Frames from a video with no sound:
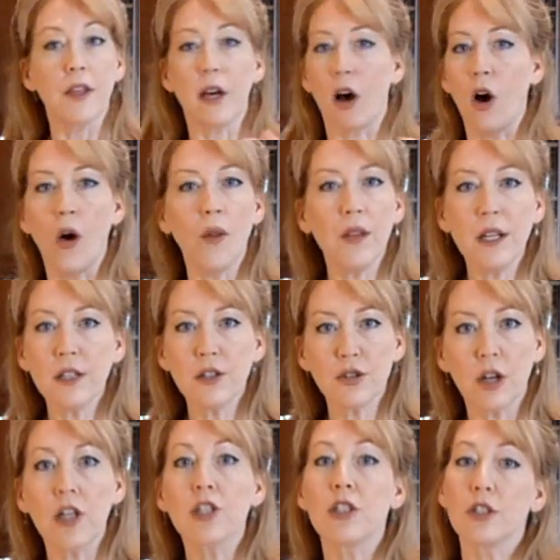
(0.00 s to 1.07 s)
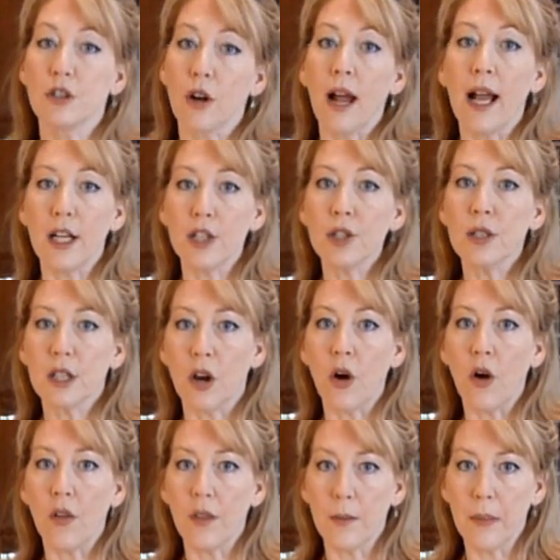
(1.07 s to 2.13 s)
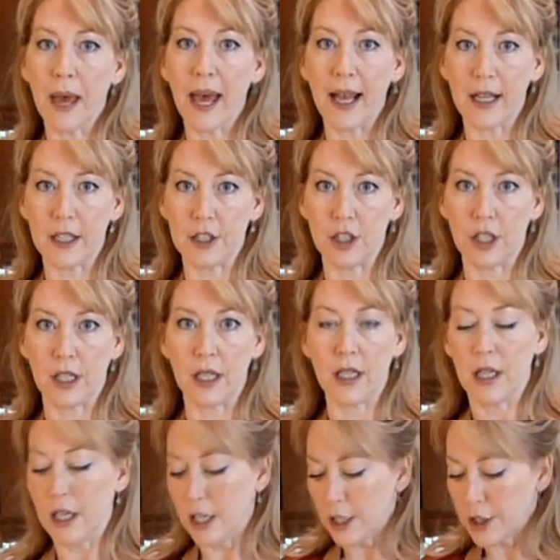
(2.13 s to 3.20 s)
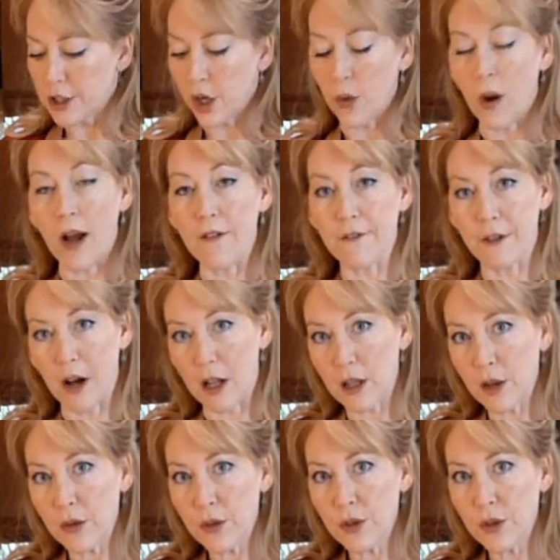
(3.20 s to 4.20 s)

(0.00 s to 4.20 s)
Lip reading: all the instructions are actually on the packaging. So I follow the